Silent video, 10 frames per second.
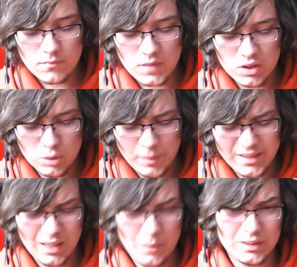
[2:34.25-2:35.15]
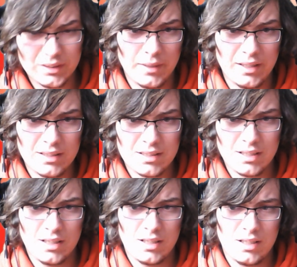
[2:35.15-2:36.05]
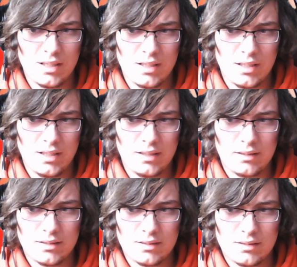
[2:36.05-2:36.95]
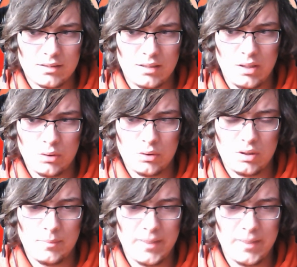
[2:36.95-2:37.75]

So basically, what that means is he he